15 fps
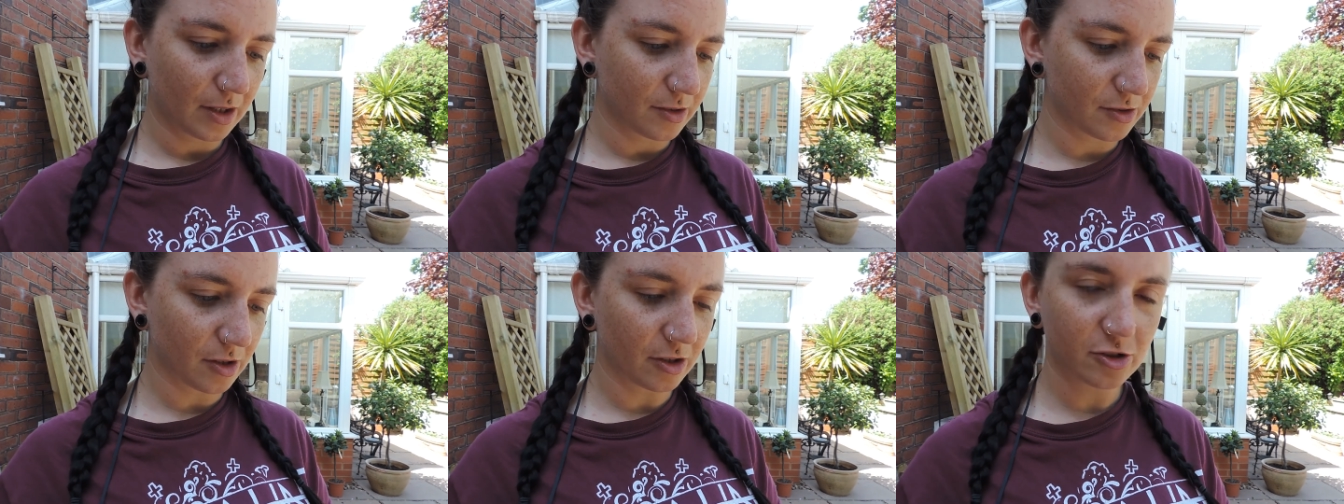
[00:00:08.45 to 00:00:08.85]

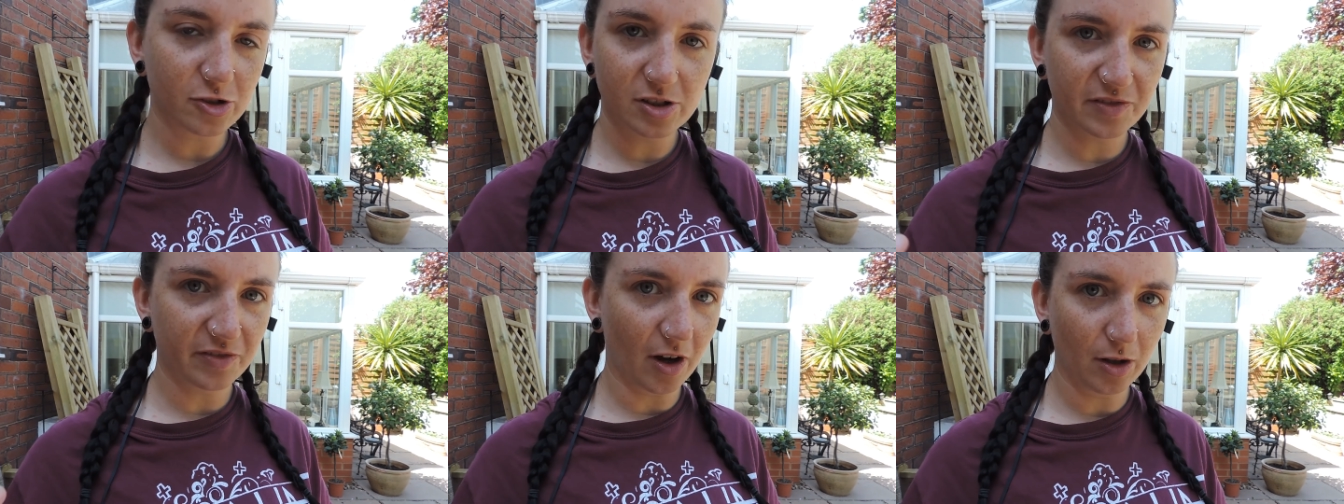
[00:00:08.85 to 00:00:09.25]
So they
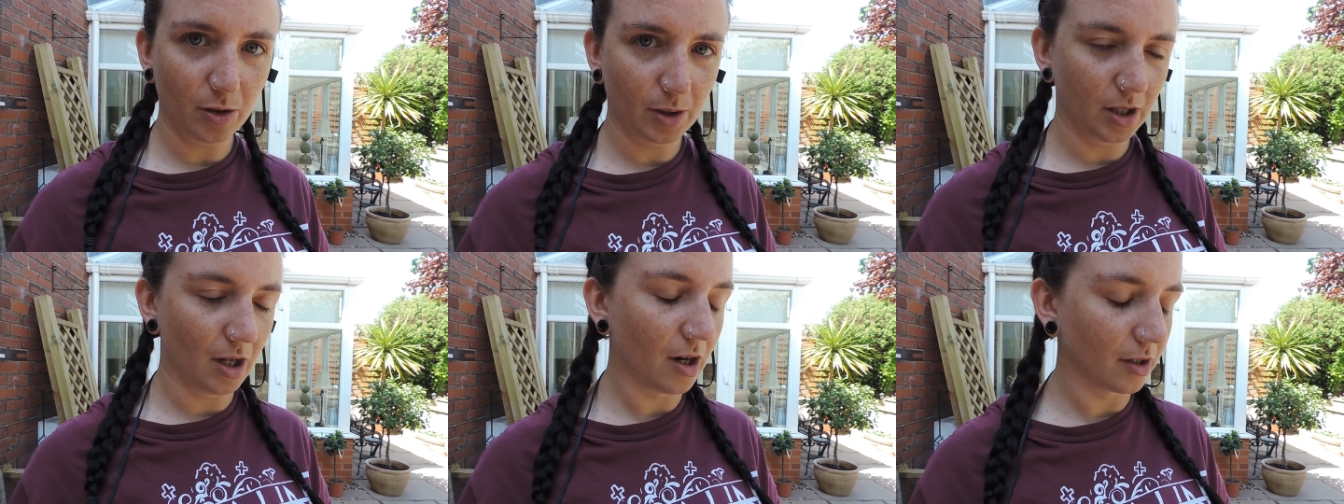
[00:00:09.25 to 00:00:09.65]
just
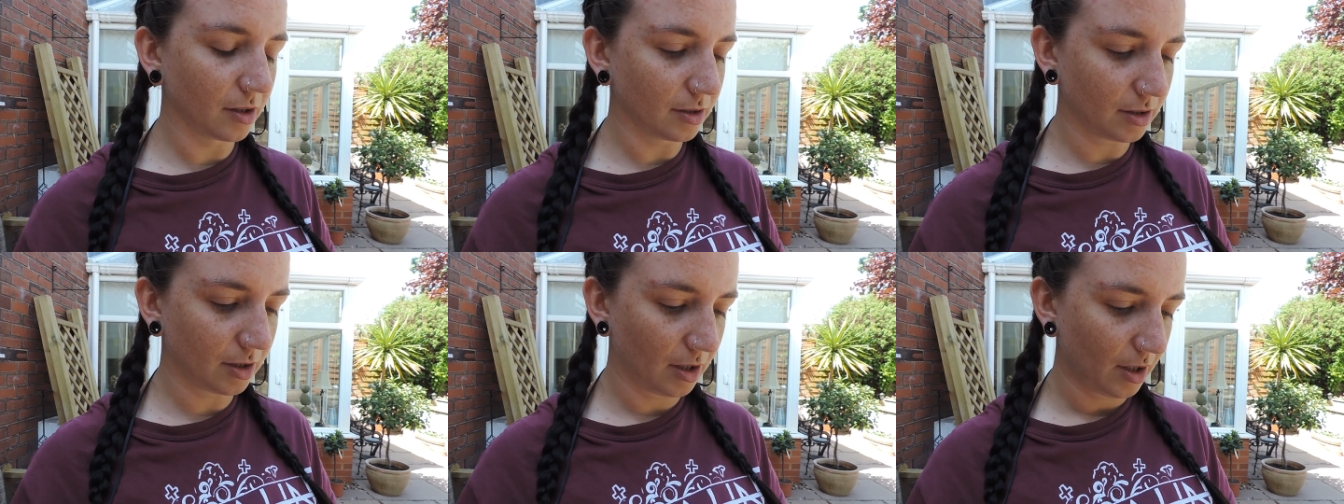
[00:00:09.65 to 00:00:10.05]
follow
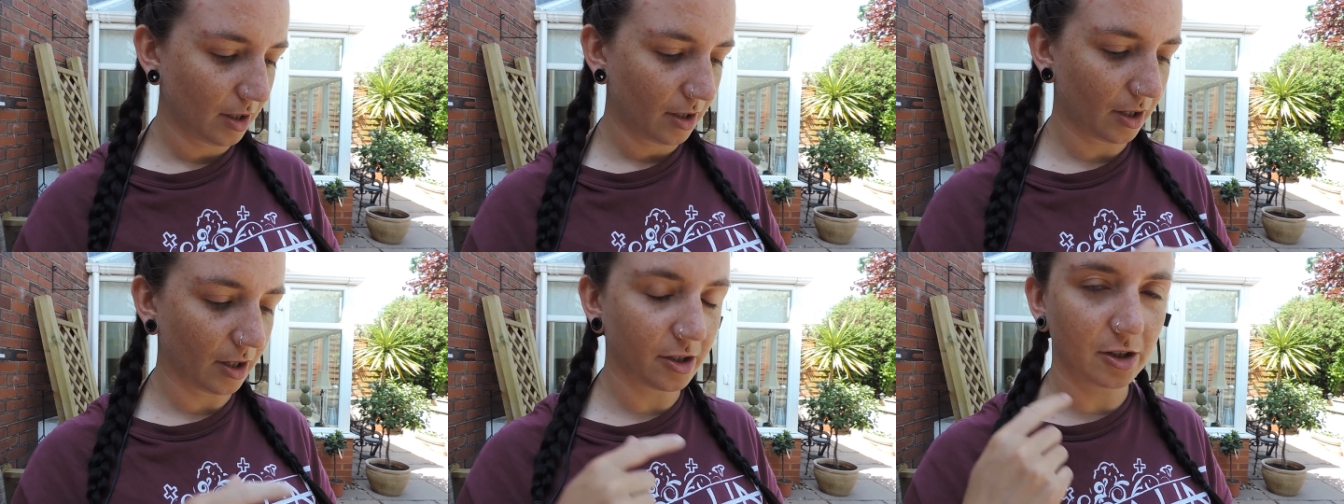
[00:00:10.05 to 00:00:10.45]
along,
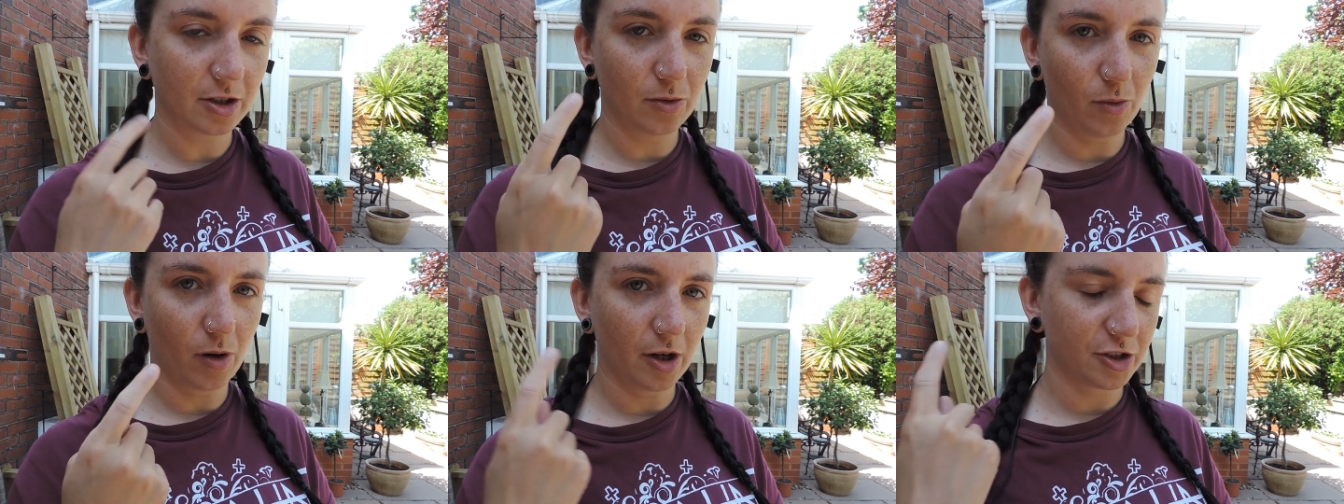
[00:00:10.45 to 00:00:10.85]
uh, you
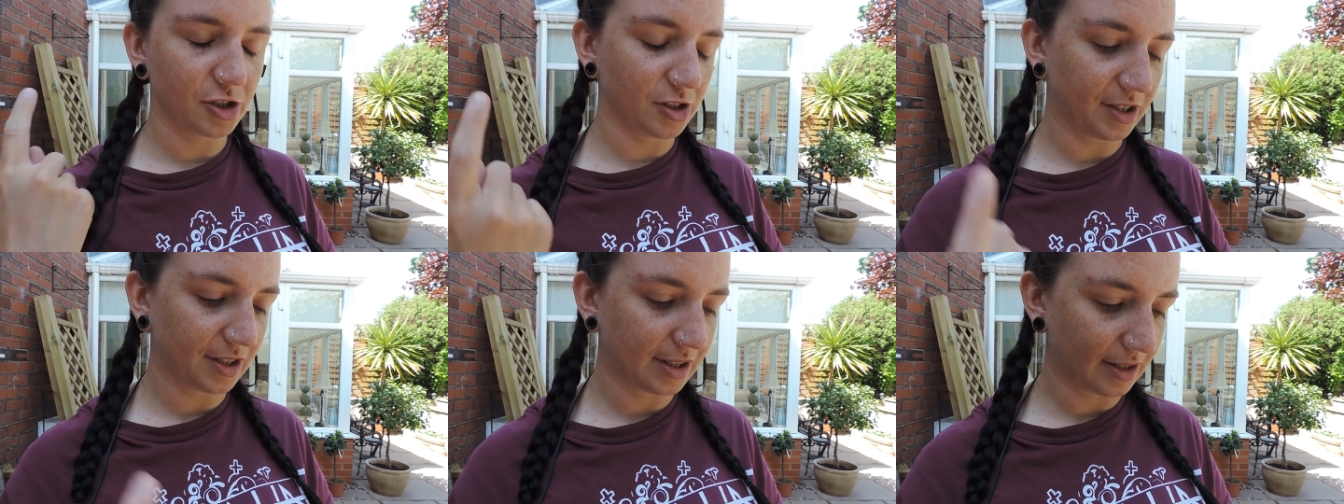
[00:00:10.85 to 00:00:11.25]
can
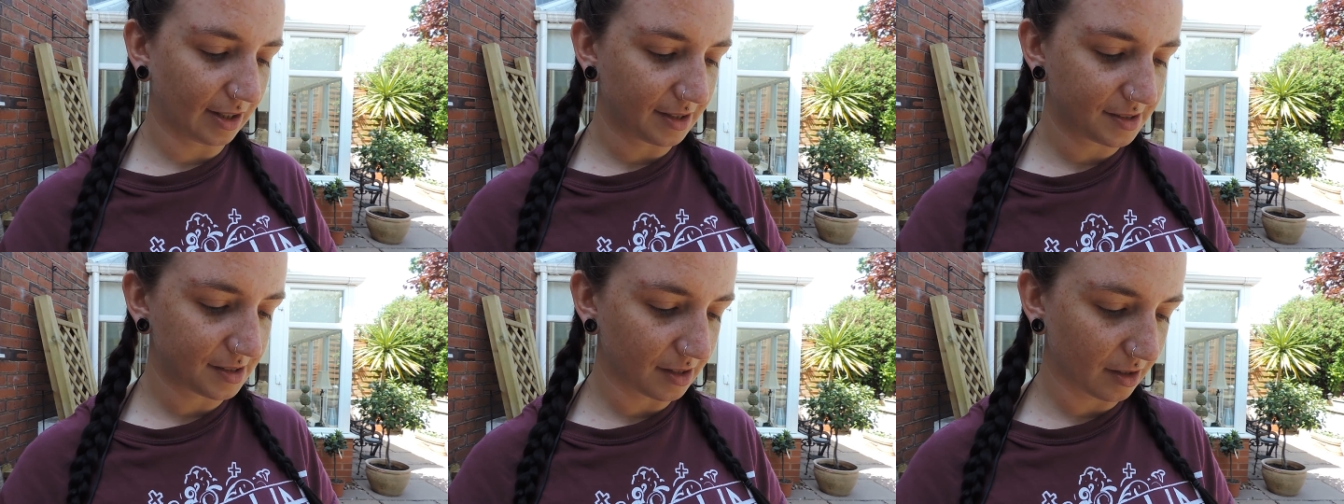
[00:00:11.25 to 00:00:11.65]
watch and you can
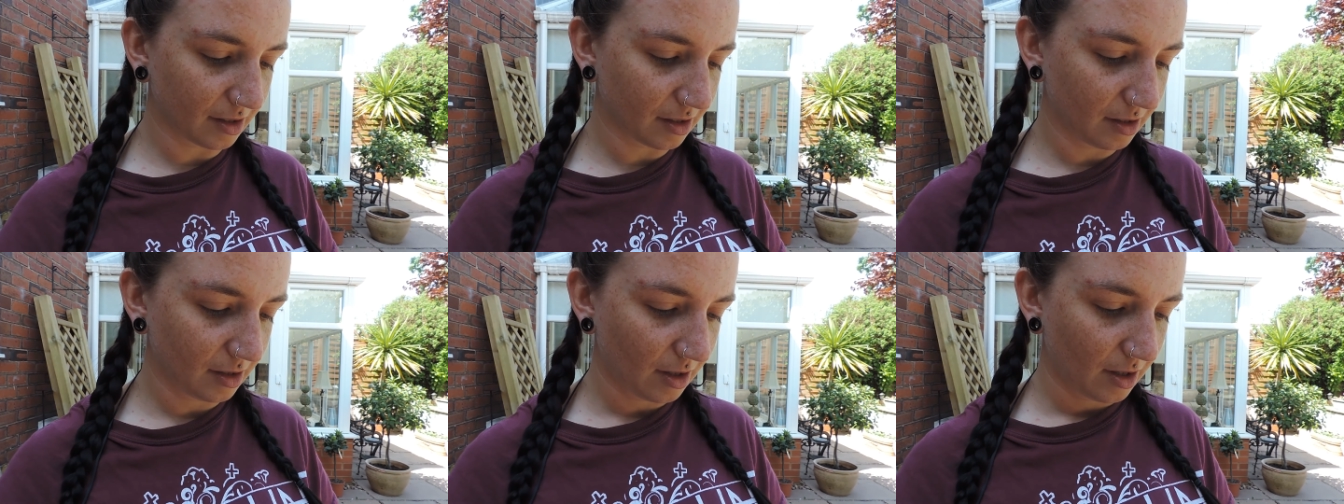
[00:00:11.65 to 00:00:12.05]

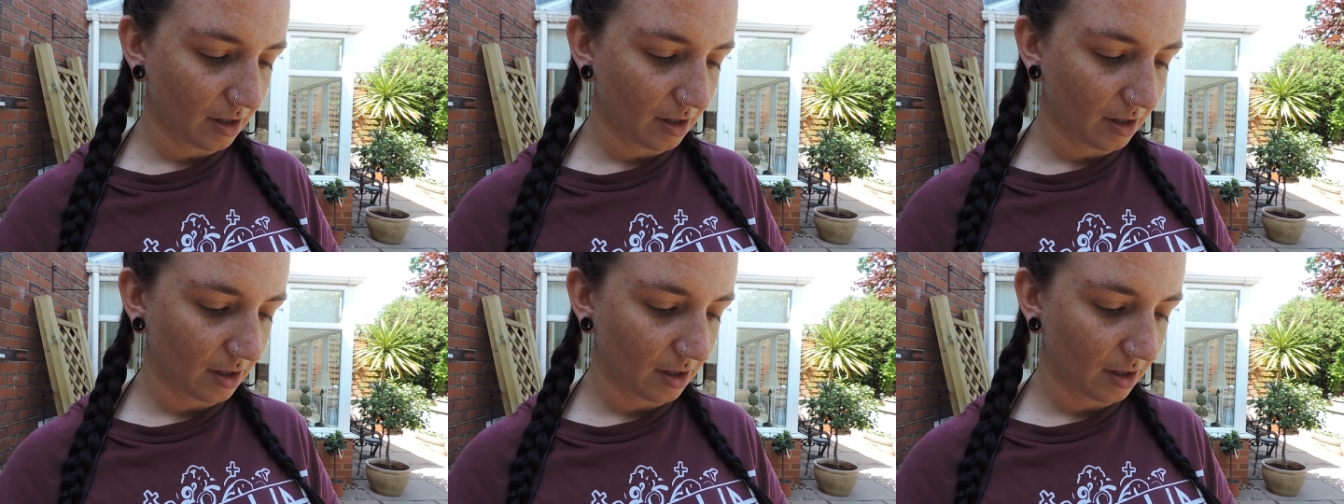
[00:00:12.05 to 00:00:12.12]
listen.